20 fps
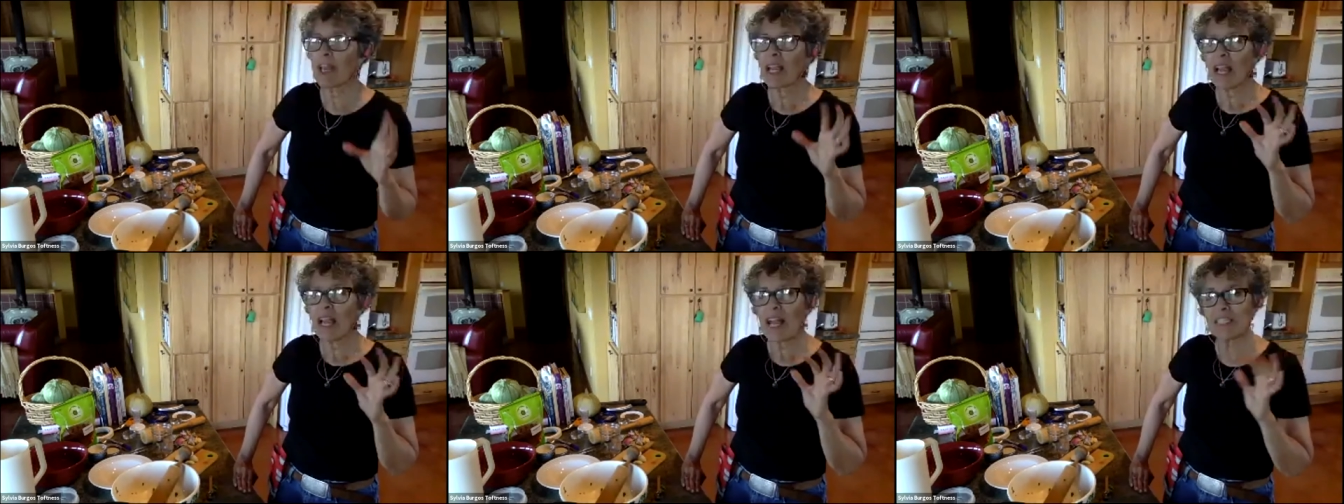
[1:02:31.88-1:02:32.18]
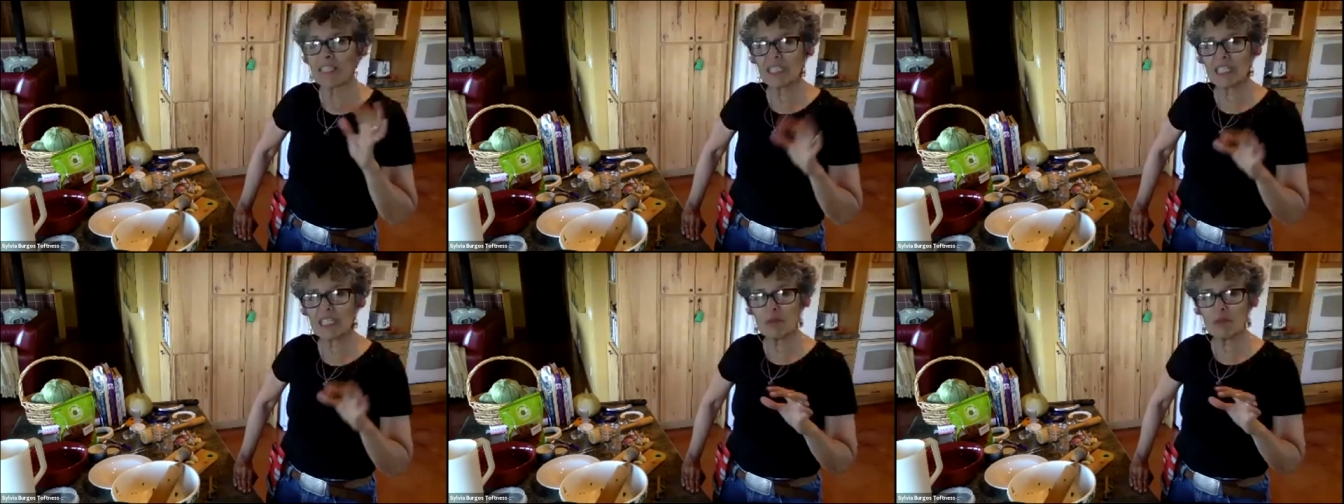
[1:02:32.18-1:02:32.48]

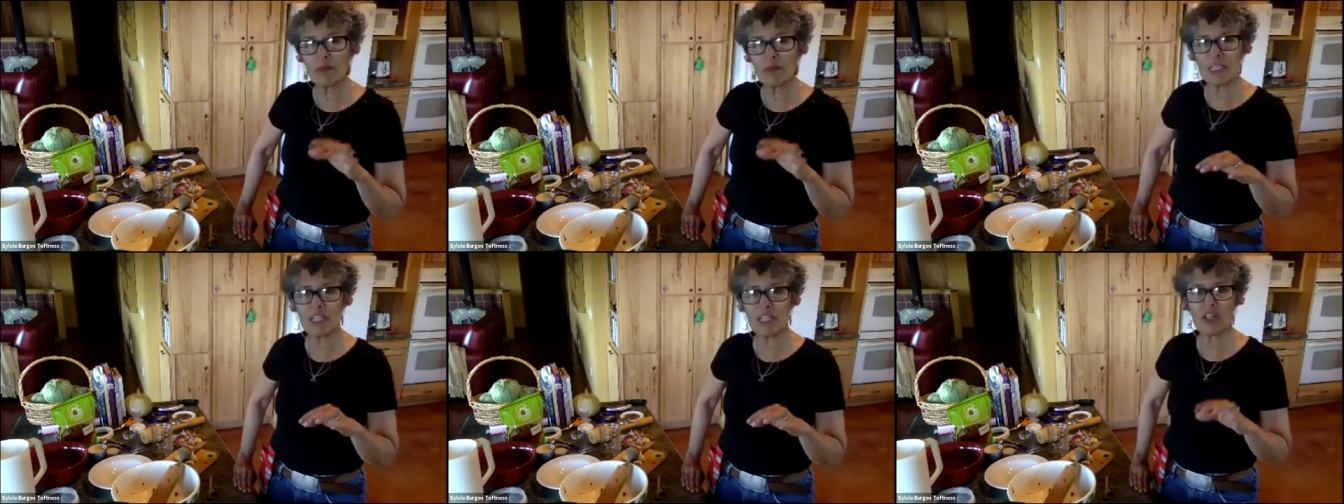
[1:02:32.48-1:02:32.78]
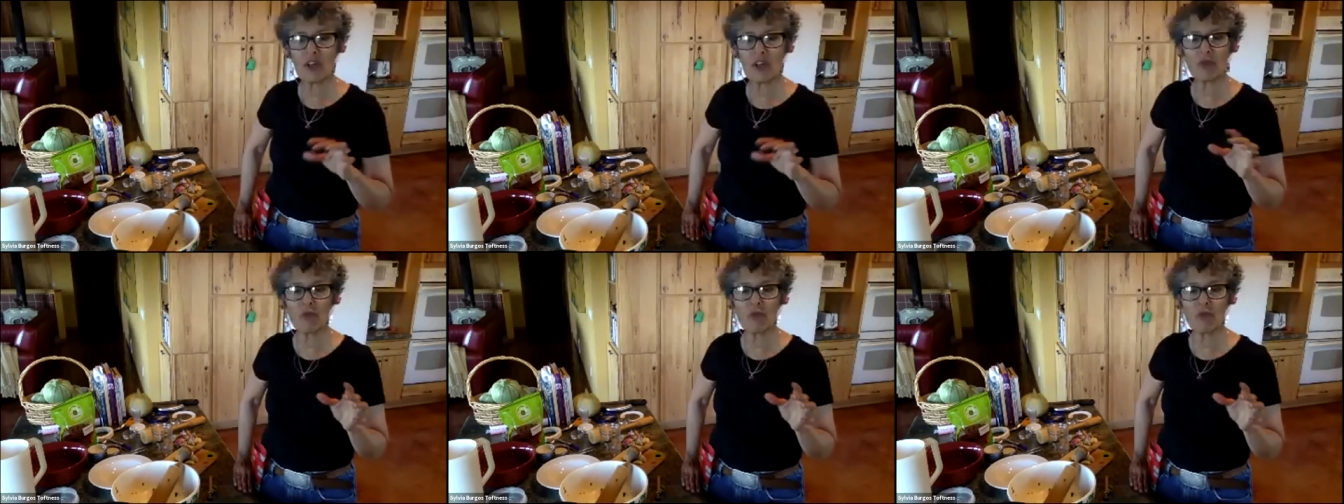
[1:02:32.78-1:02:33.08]
Has anybody here
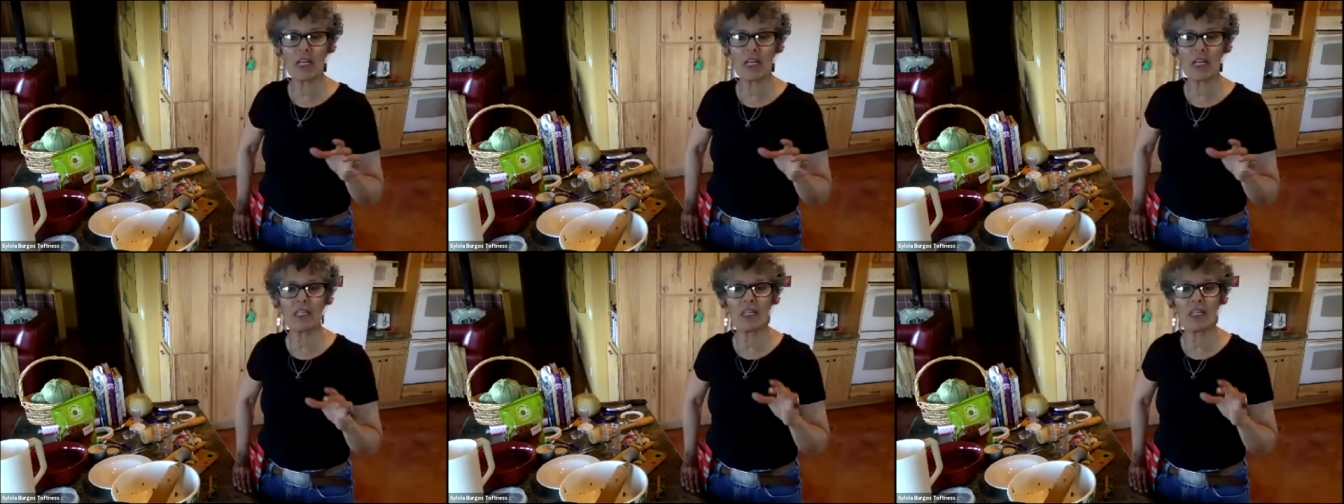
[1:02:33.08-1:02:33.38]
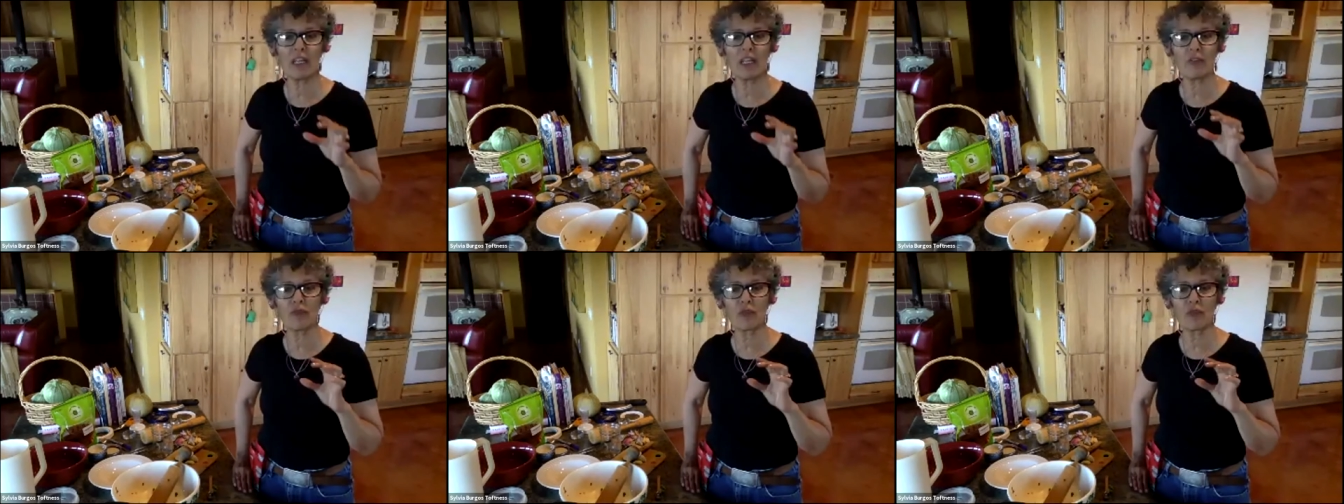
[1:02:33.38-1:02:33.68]
ever made
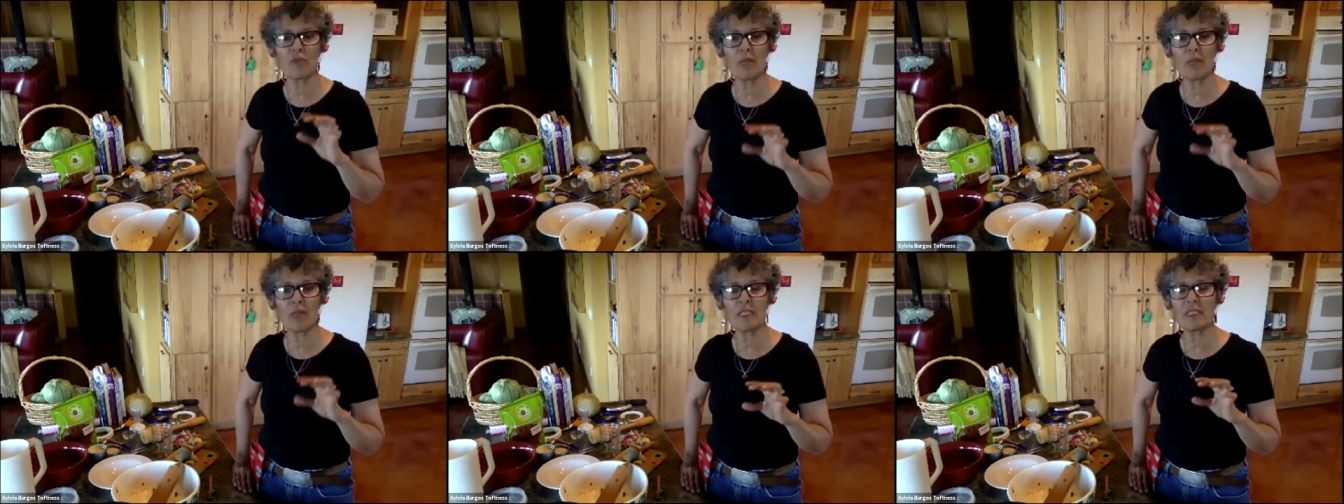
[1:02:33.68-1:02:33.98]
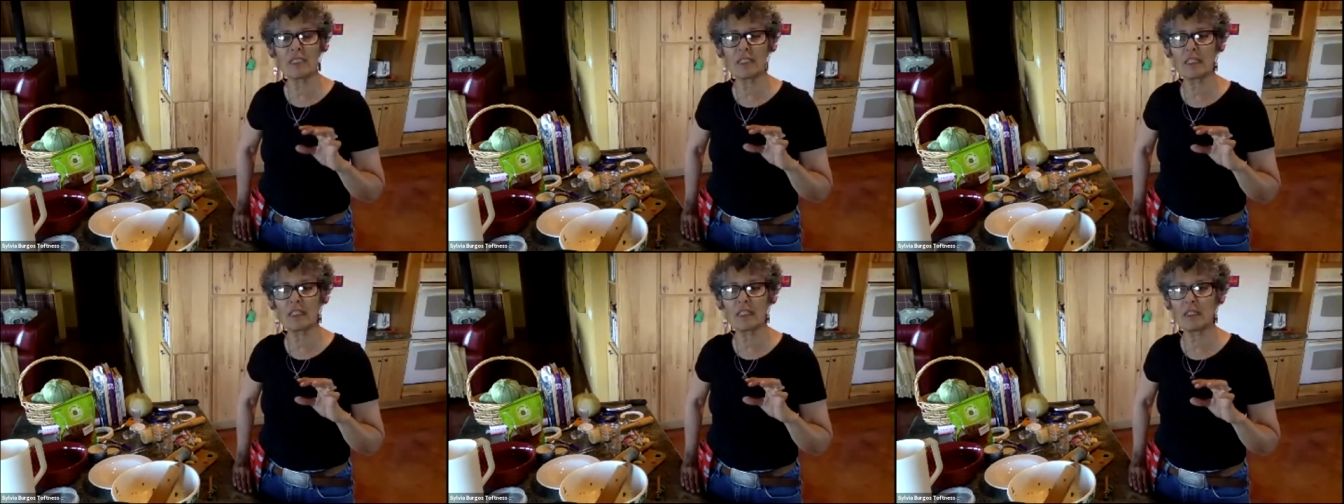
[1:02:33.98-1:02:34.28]
a
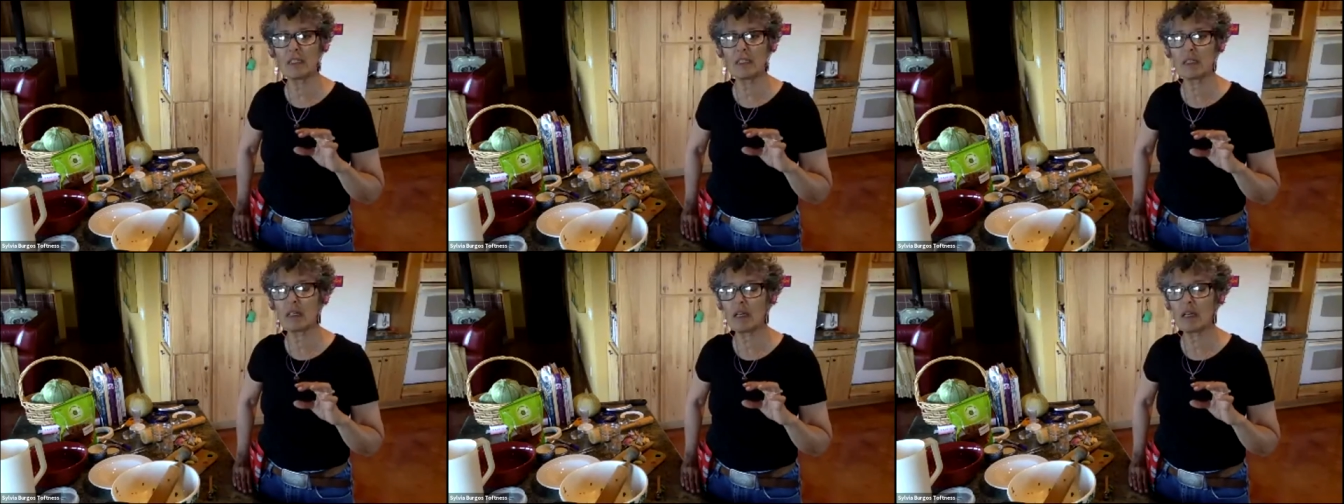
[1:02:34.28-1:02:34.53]
fermented